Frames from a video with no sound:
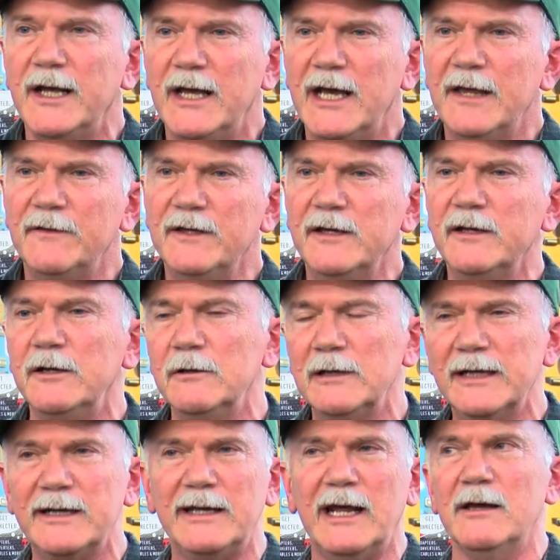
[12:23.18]
And then he'll
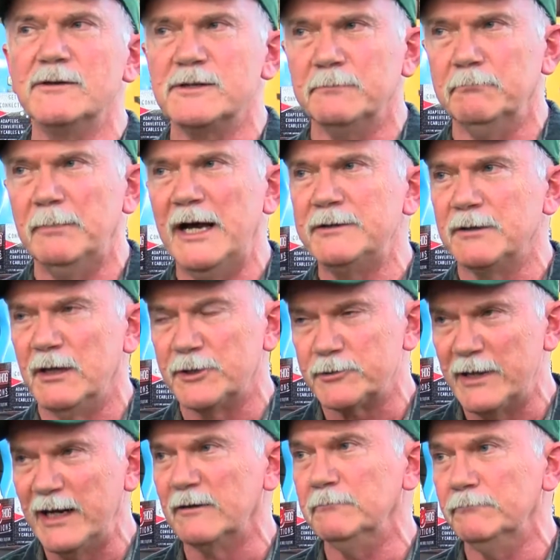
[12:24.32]
lay down a
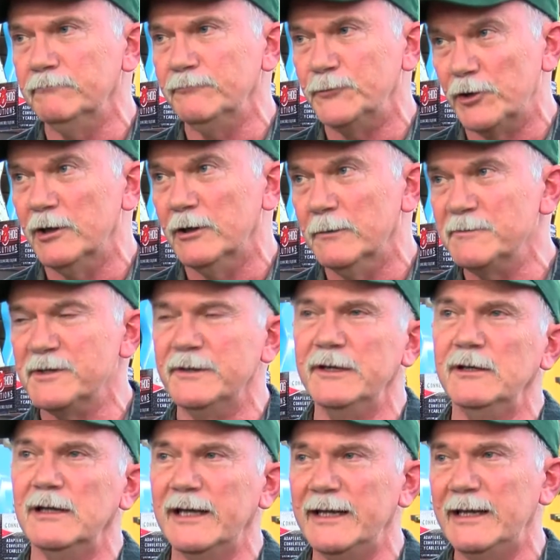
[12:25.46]
track of drums, and then
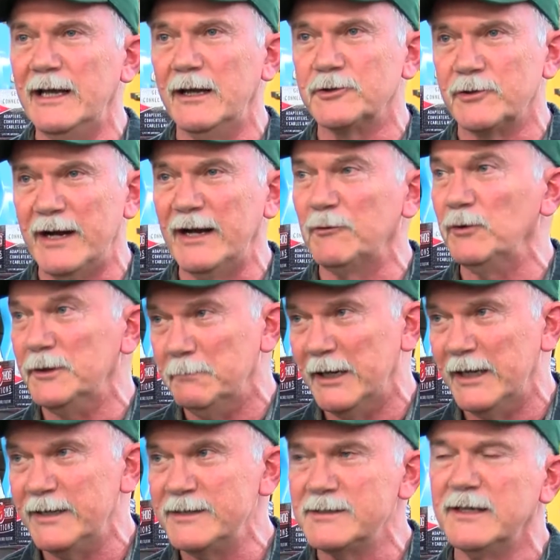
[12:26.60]
he'll lay down a track with the
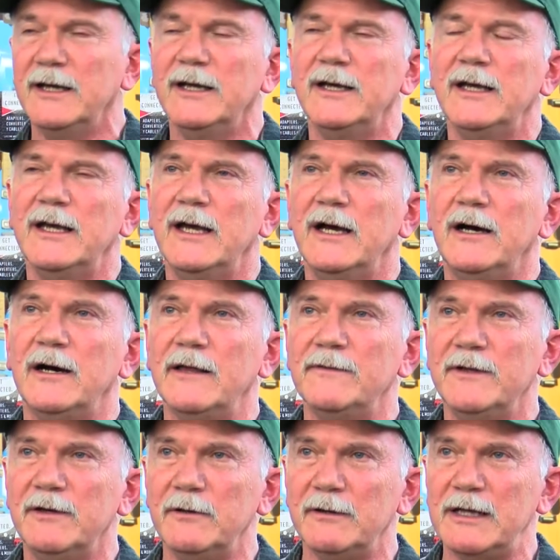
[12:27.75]
bass. And
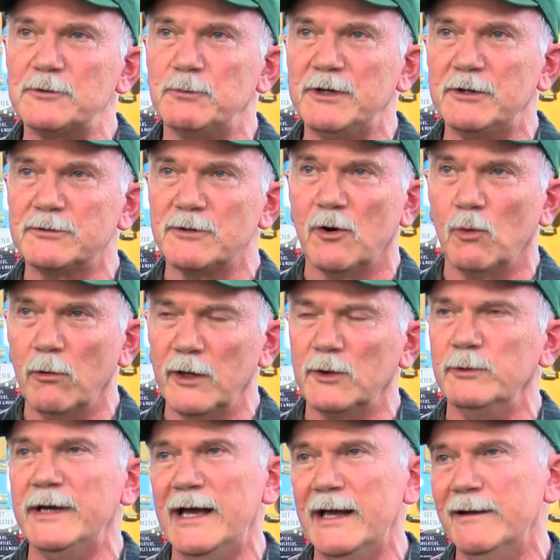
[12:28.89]
then as we start
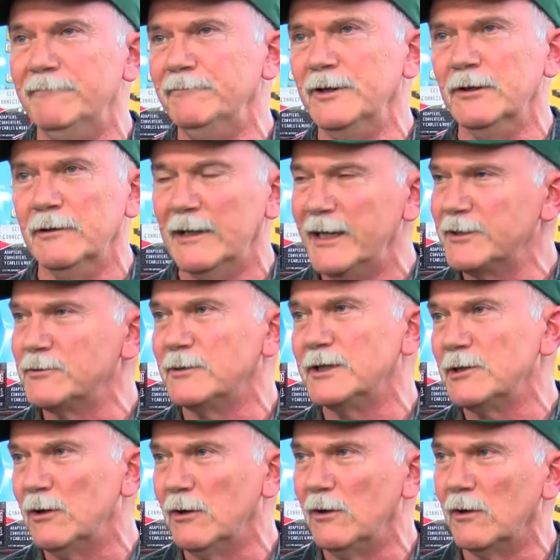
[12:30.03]
working, we add electric
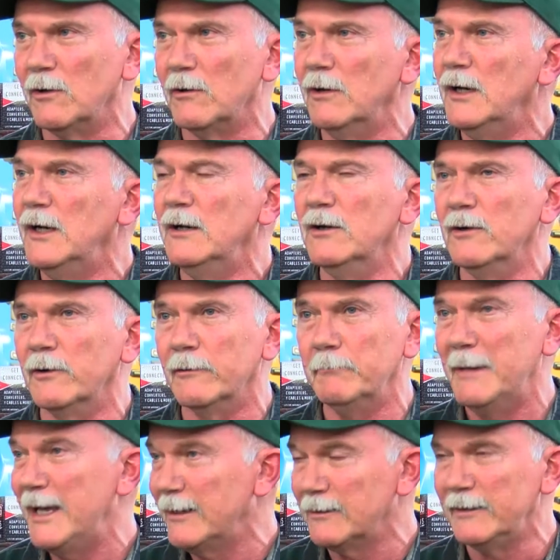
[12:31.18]
guitar or
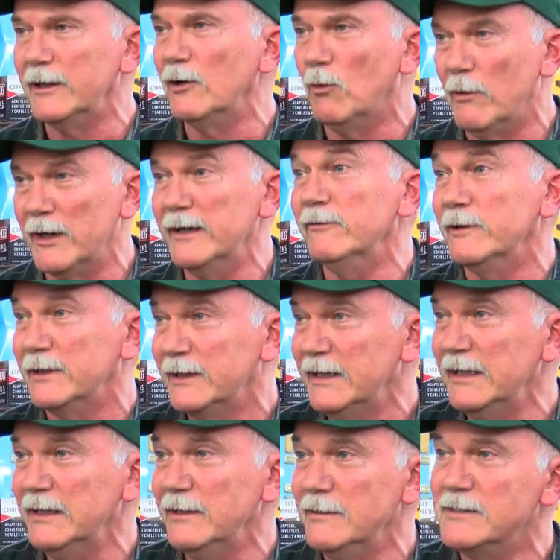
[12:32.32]
mandolin or whatever it
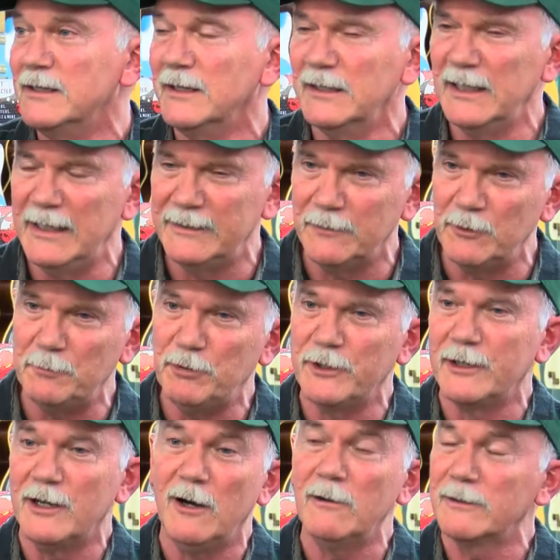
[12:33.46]
needs, and then we put
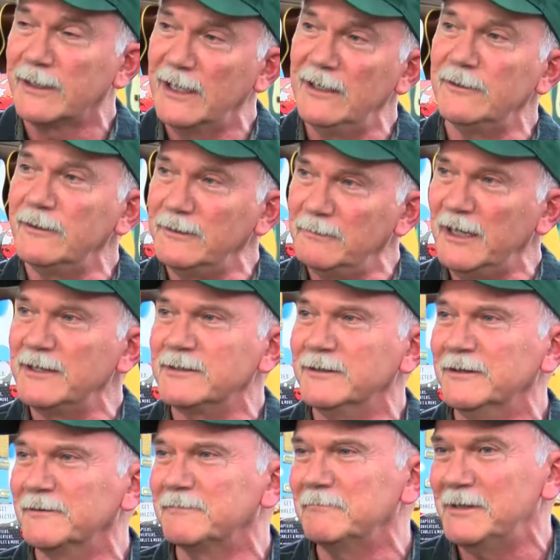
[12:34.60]
it all together, and it
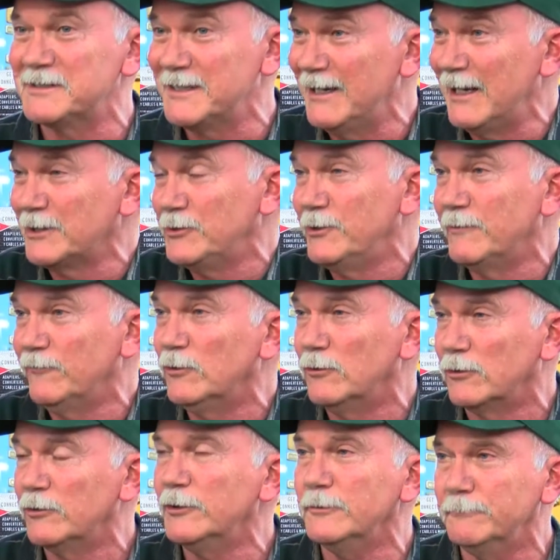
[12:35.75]
sounds like you're in a
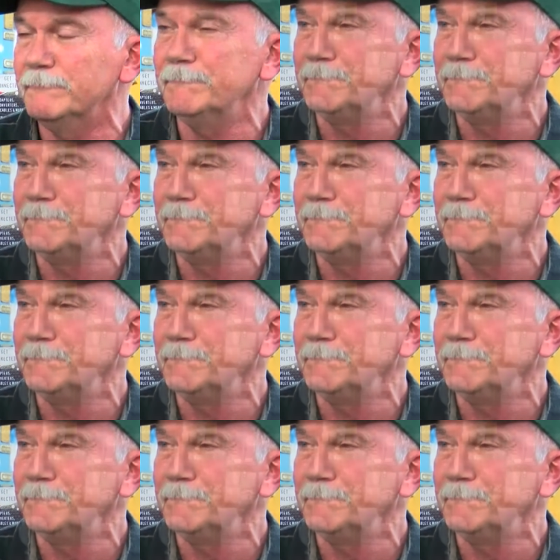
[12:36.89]
full group.